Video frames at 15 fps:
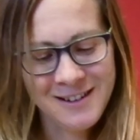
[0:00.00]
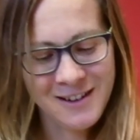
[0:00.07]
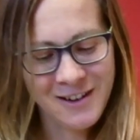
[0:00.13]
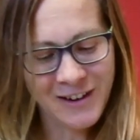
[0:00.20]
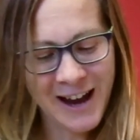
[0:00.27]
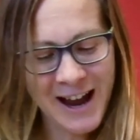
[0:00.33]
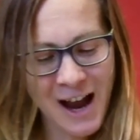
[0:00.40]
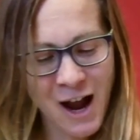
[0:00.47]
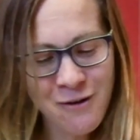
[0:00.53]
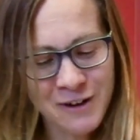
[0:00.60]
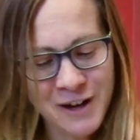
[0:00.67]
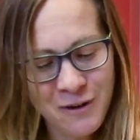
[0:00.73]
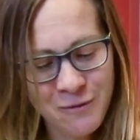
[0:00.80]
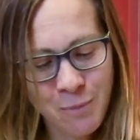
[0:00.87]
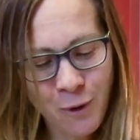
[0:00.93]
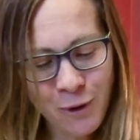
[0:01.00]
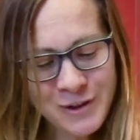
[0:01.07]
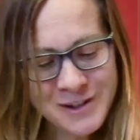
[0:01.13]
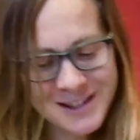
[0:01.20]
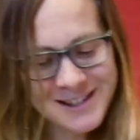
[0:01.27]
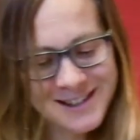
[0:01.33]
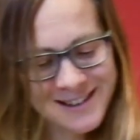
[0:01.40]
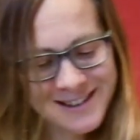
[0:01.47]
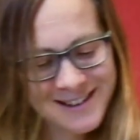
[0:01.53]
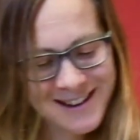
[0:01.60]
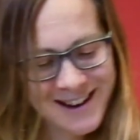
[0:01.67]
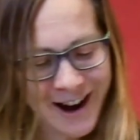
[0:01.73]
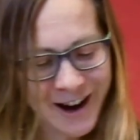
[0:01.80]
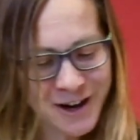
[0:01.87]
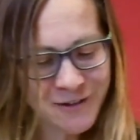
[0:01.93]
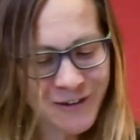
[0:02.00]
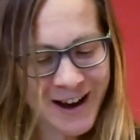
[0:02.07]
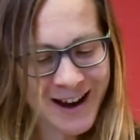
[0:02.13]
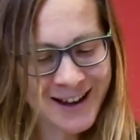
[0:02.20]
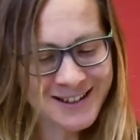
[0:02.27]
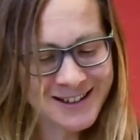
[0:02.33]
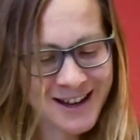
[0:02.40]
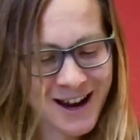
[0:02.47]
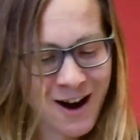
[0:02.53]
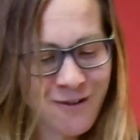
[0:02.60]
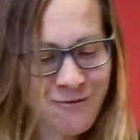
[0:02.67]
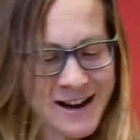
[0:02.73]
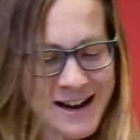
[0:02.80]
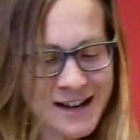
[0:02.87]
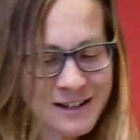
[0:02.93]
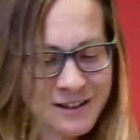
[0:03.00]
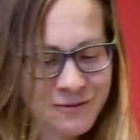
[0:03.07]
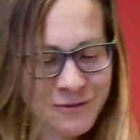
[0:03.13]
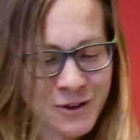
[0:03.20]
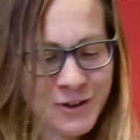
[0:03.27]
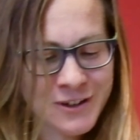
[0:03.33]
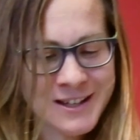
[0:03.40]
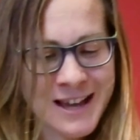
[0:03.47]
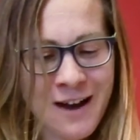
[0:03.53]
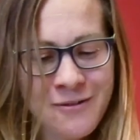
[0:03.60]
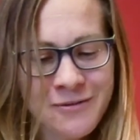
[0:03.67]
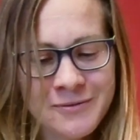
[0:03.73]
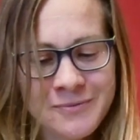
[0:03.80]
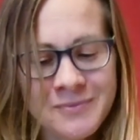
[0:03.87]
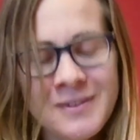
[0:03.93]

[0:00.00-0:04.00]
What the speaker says: Okay, hopefully you've paused and you've had a read for yourself.